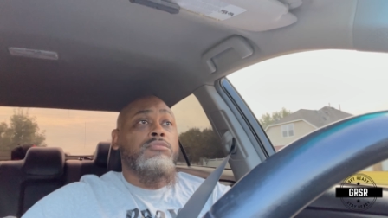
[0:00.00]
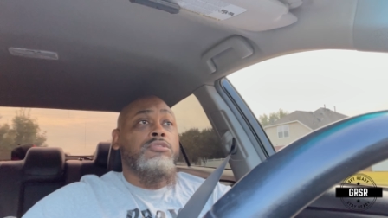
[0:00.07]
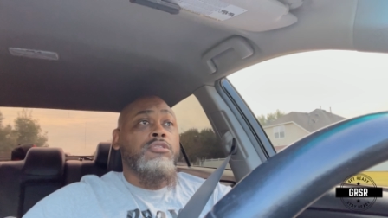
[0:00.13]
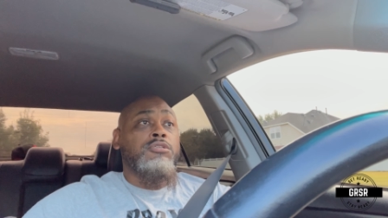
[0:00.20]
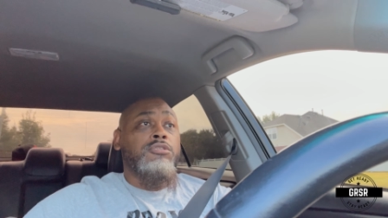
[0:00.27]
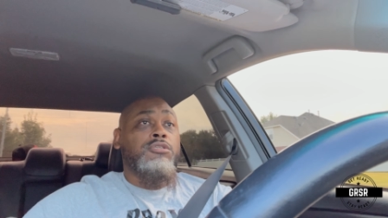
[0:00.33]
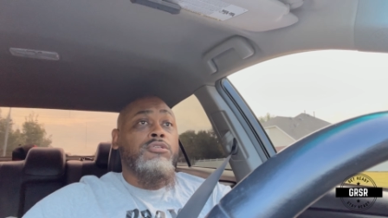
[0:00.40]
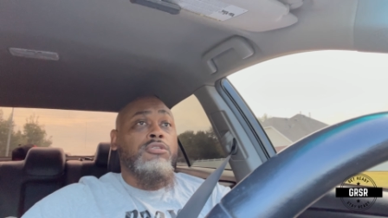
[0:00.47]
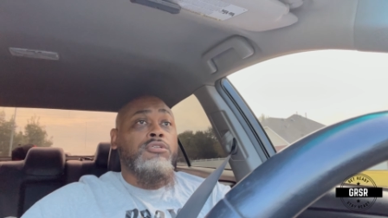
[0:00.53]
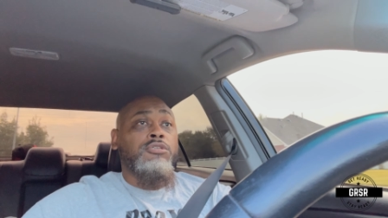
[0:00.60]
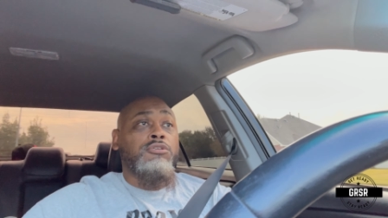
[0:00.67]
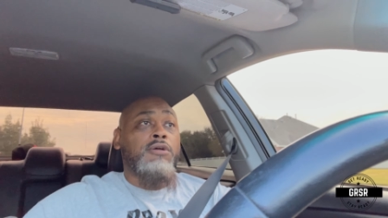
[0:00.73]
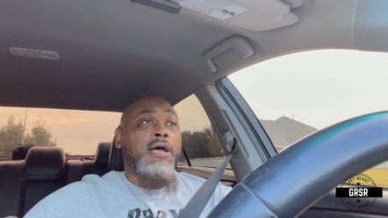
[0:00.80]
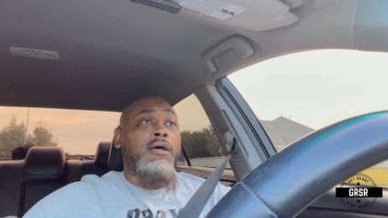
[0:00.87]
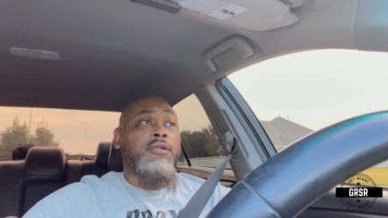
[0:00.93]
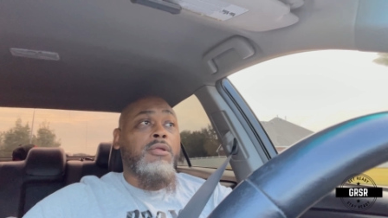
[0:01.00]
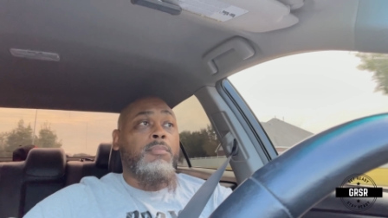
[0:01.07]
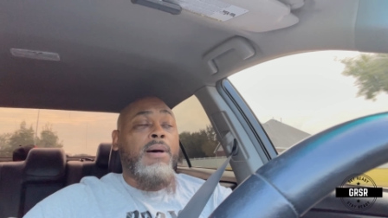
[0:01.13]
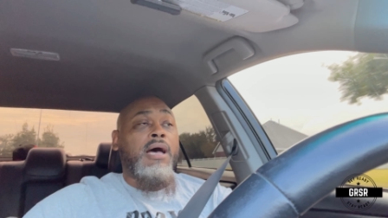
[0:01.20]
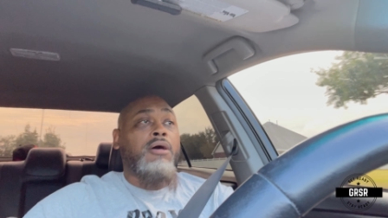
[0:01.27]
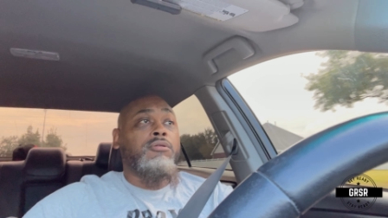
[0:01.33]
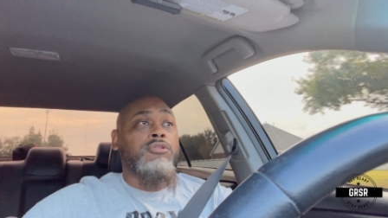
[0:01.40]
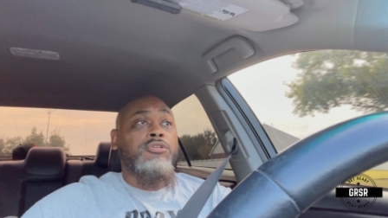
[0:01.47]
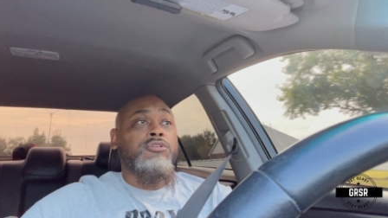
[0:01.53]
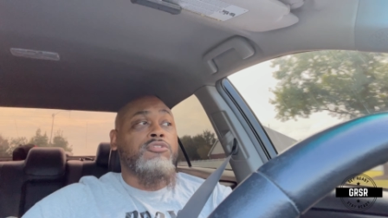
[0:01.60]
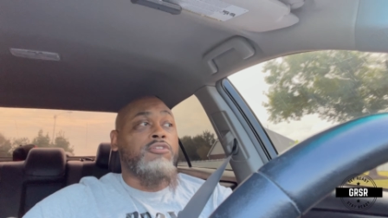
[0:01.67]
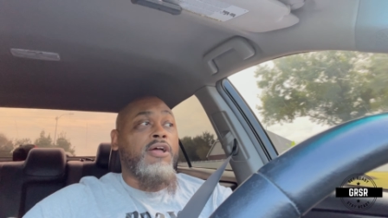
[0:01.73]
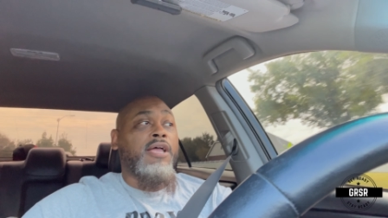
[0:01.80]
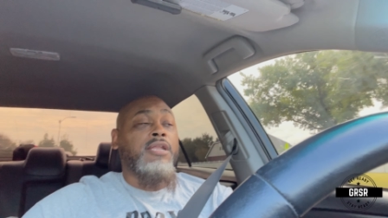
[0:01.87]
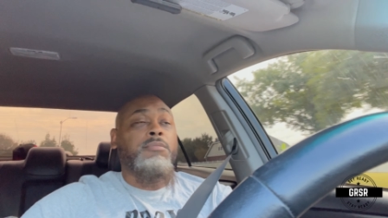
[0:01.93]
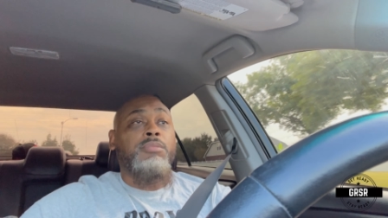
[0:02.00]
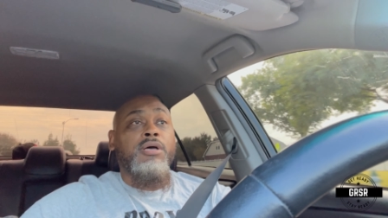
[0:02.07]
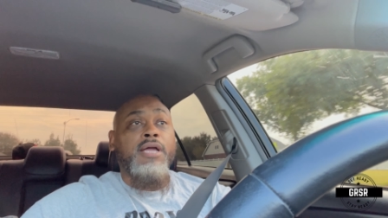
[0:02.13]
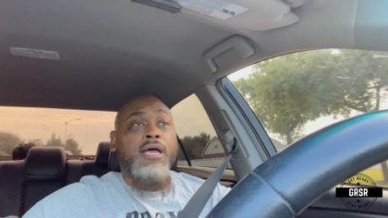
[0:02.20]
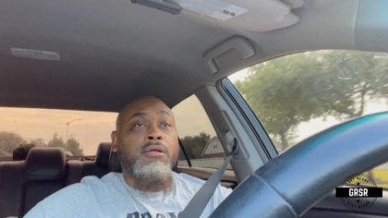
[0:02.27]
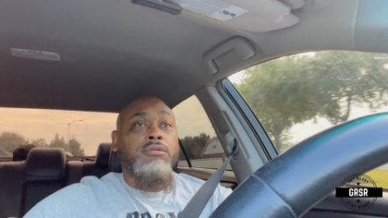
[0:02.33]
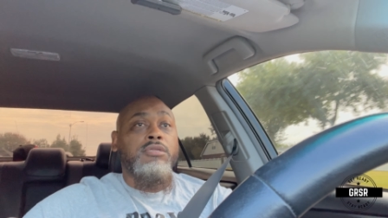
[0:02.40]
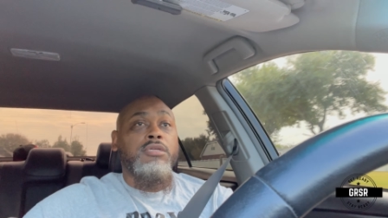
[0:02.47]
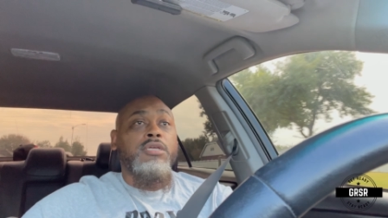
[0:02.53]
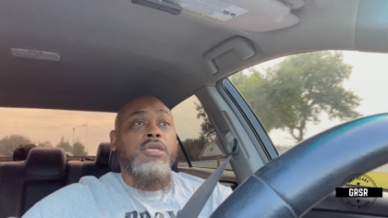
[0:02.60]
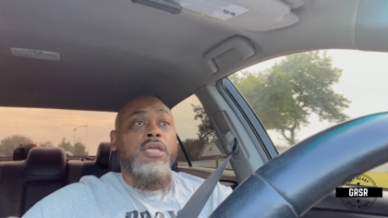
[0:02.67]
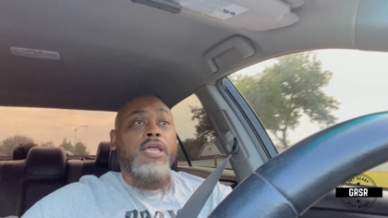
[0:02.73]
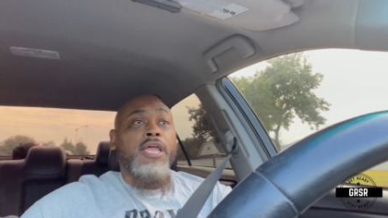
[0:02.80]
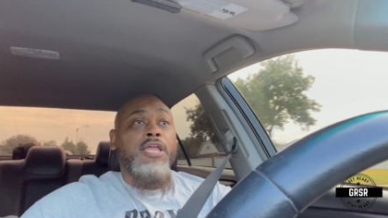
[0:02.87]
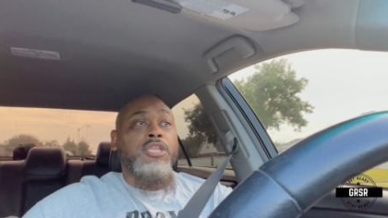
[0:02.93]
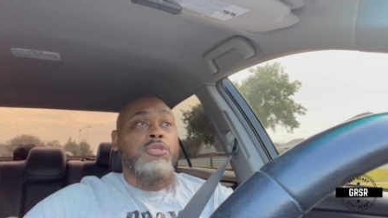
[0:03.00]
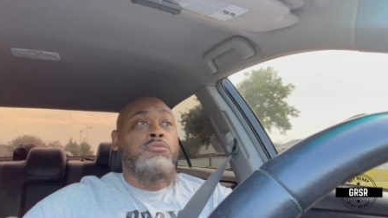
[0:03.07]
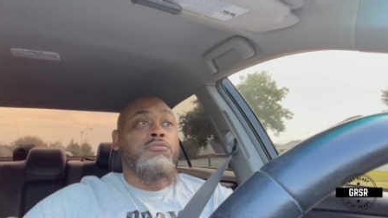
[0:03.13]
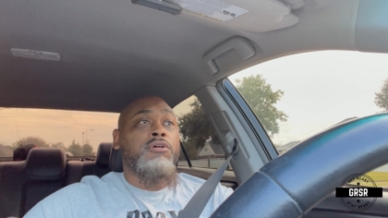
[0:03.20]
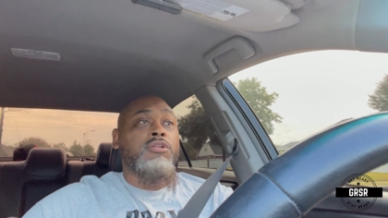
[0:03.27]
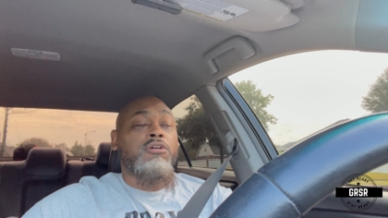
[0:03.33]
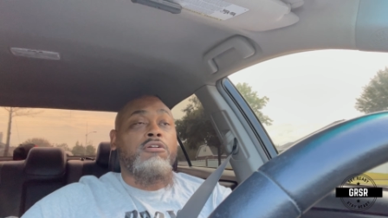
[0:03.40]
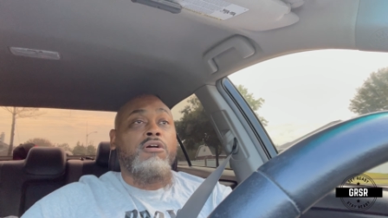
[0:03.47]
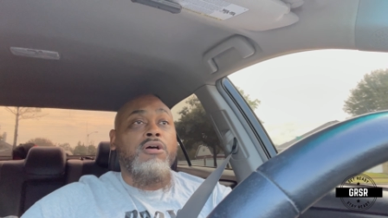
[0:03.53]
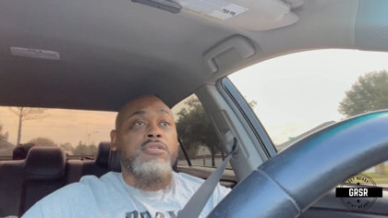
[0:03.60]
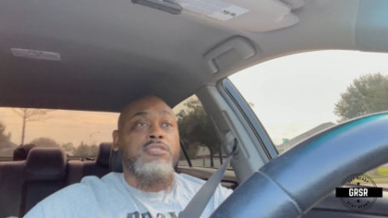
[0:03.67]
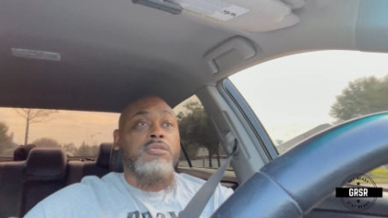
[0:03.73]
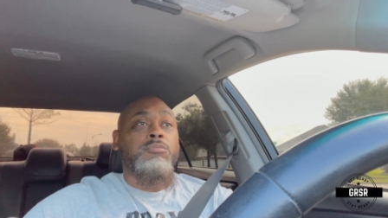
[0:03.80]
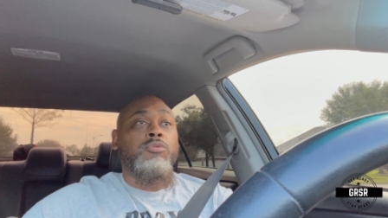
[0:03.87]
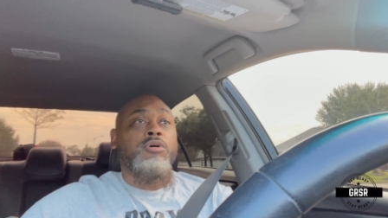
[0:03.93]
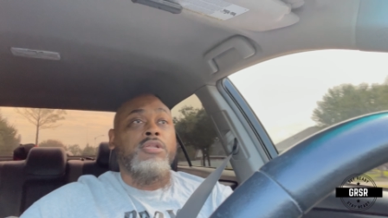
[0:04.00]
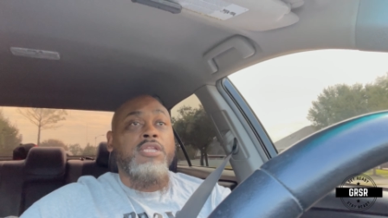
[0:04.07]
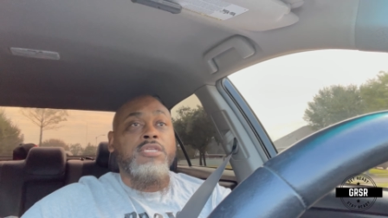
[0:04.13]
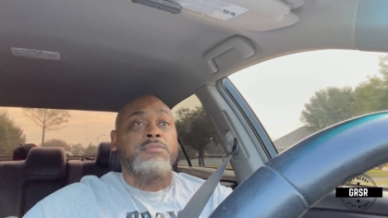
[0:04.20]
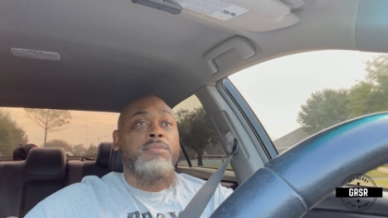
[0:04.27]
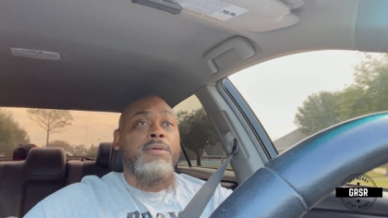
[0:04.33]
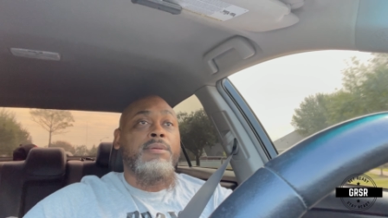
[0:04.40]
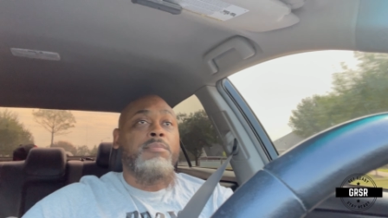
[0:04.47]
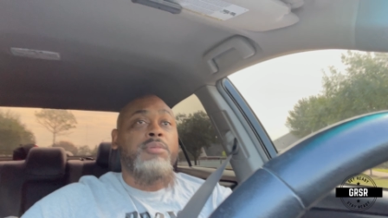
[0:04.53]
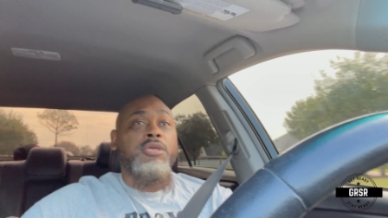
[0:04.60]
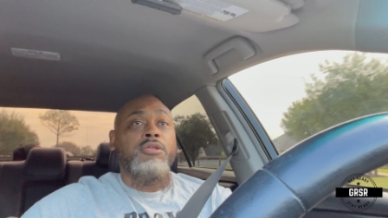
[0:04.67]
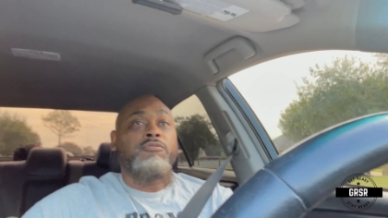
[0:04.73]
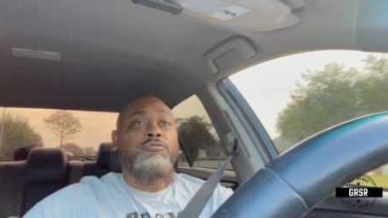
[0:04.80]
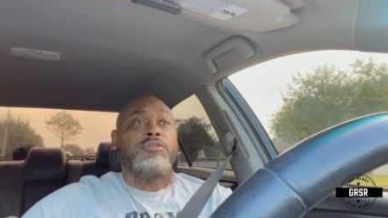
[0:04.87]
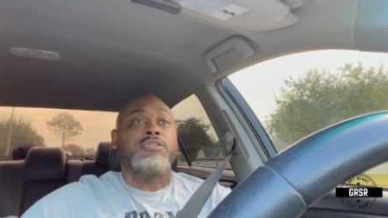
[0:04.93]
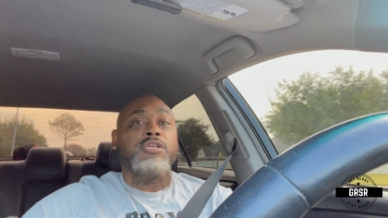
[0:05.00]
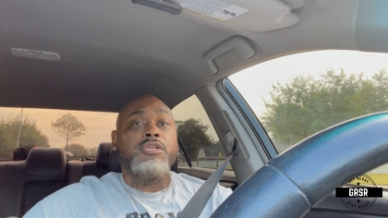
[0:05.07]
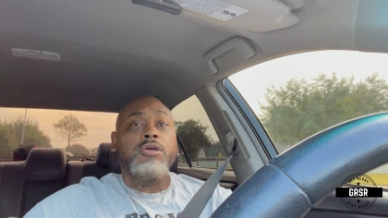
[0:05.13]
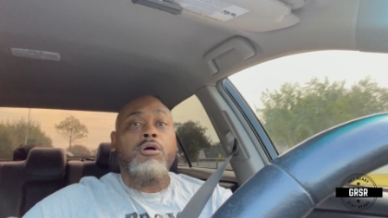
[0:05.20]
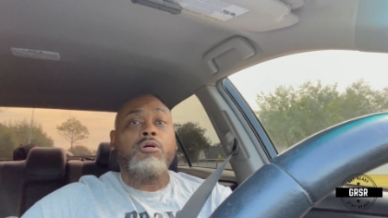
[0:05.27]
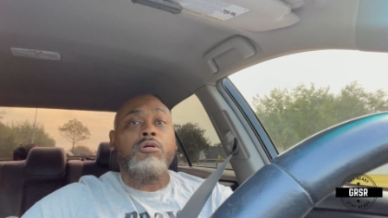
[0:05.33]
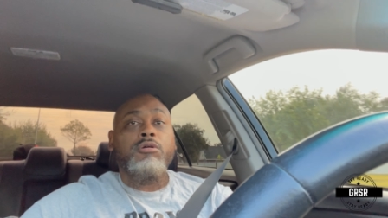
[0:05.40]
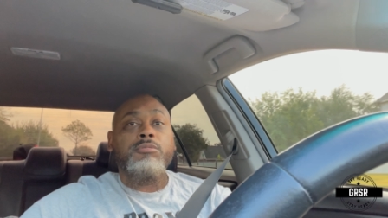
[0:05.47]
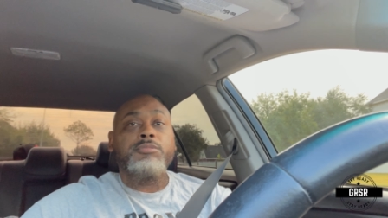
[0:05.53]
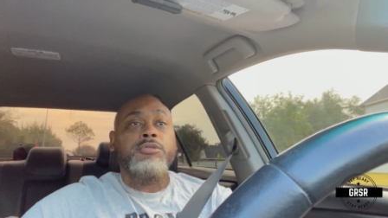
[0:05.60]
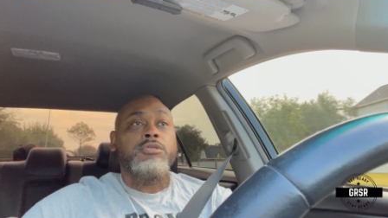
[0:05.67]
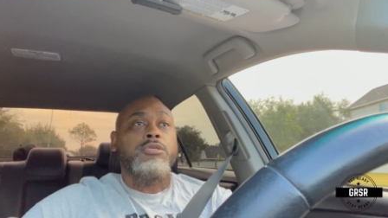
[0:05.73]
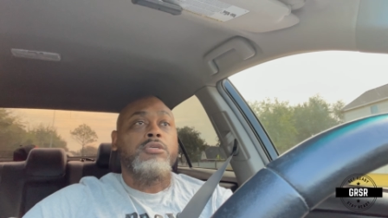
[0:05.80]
you, you're out and about and you're trying to bug out and you run across someone that's maybe being physically harmed.